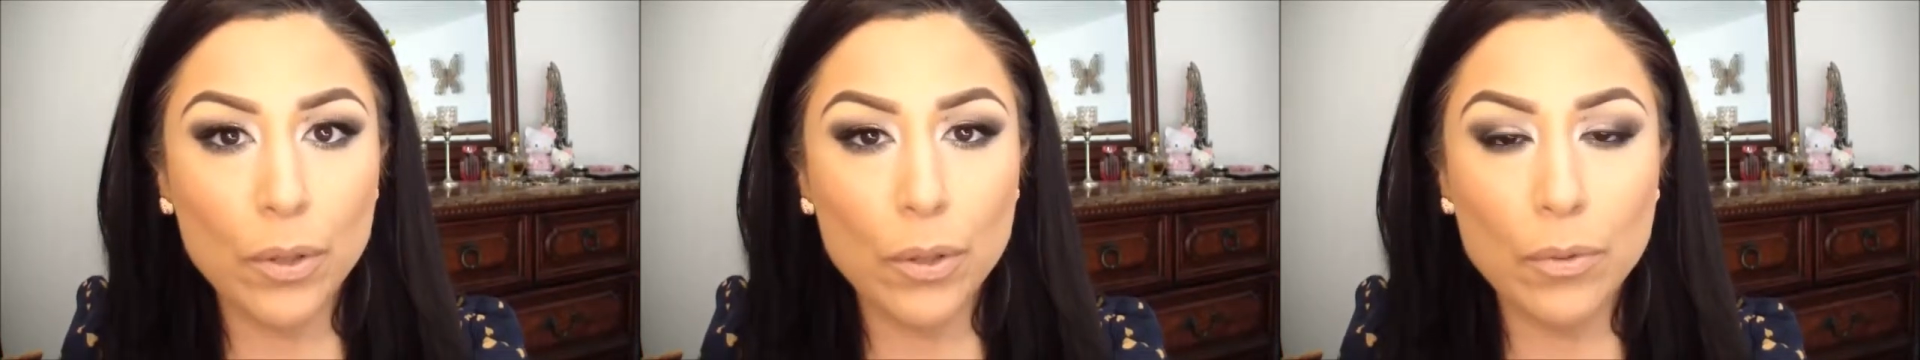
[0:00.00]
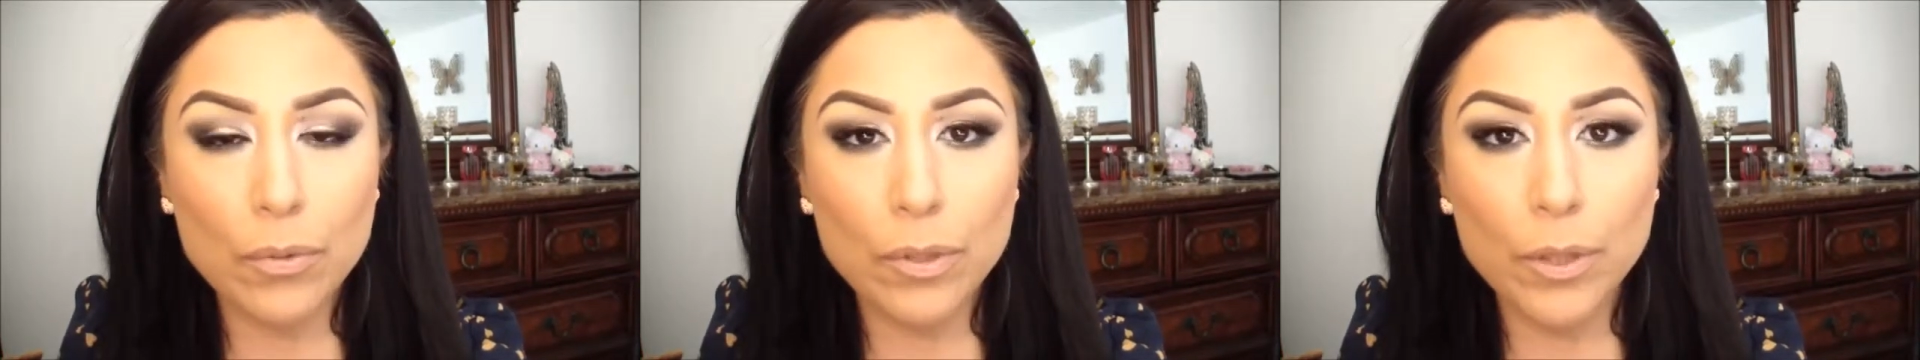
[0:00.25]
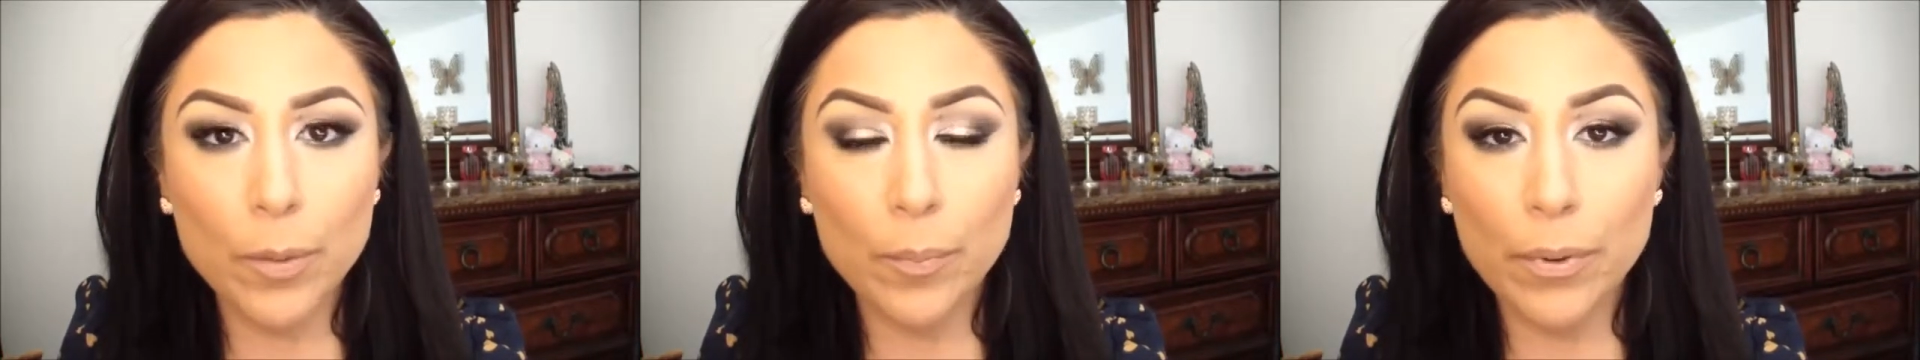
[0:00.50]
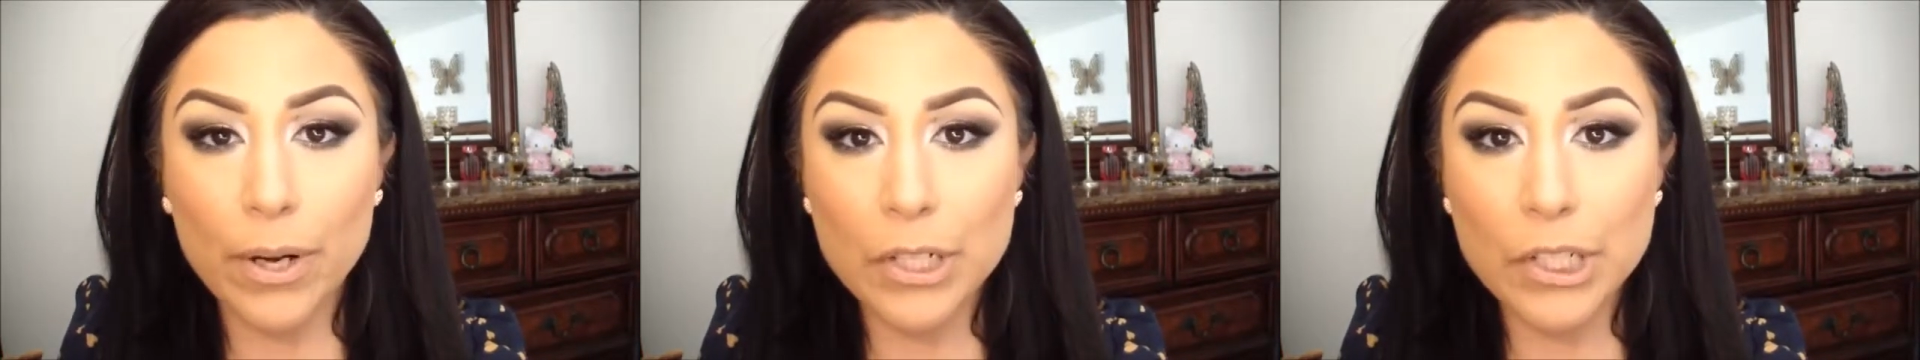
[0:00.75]
use your
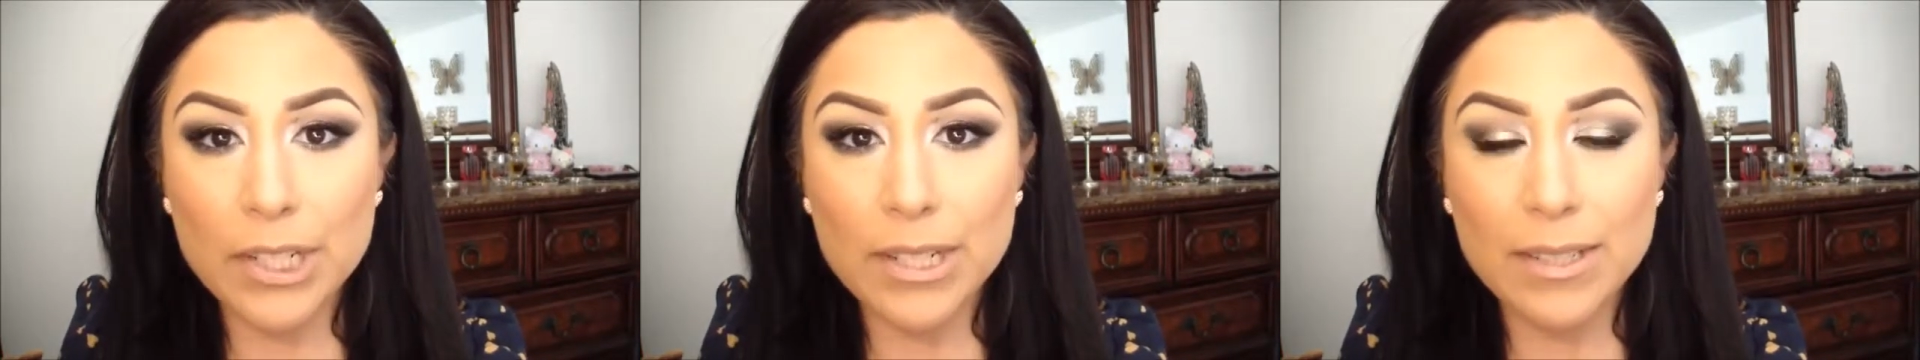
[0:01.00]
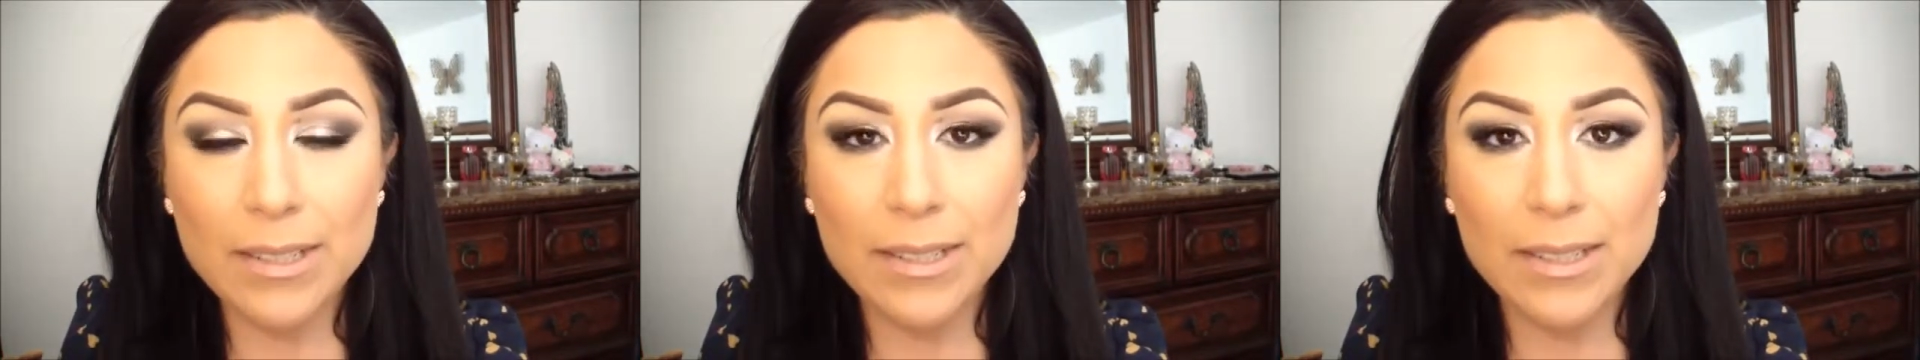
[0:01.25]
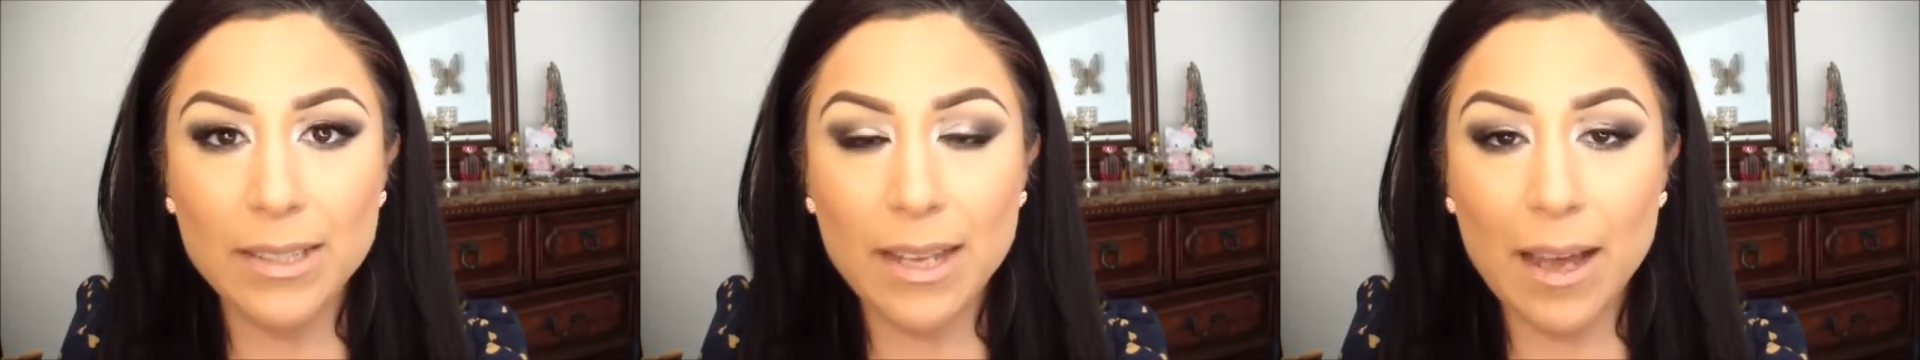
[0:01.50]
brushes,